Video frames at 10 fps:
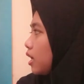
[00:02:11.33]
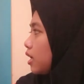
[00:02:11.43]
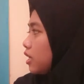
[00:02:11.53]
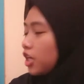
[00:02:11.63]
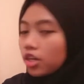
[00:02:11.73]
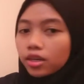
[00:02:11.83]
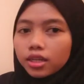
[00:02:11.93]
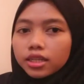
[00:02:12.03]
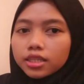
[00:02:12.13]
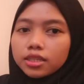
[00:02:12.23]
here
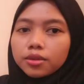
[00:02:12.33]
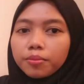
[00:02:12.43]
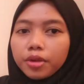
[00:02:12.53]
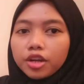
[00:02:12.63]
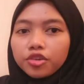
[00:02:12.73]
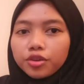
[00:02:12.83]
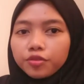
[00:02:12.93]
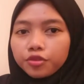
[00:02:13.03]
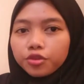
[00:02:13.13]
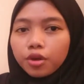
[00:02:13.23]
is my
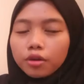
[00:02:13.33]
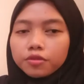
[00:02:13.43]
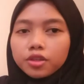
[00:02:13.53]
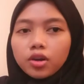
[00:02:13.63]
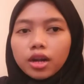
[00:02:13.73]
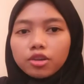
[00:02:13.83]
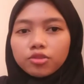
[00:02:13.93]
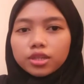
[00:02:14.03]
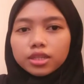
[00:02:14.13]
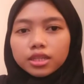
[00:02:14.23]
review after I
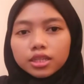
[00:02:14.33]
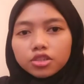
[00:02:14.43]
read this